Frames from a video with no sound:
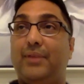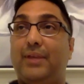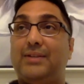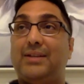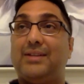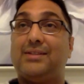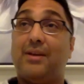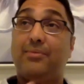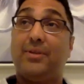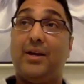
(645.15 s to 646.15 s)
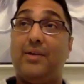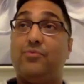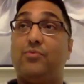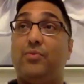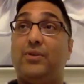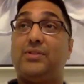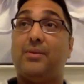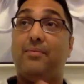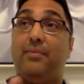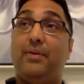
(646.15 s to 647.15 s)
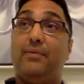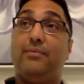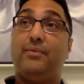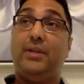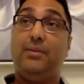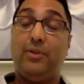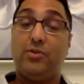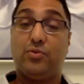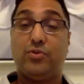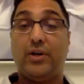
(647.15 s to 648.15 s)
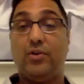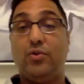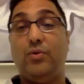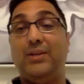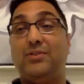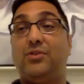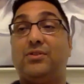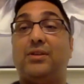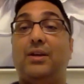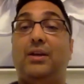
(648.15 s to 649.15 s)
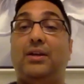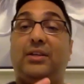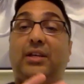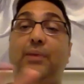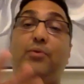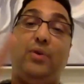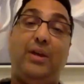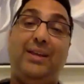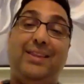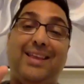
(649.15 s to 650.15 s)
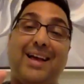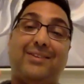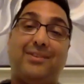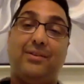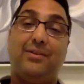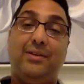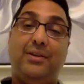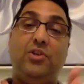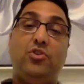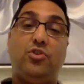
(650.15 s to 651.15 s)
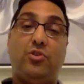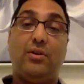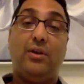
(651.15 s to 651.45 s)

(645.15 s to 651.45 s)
is that sometimes what some team leads will try to do is just keep you in that niche.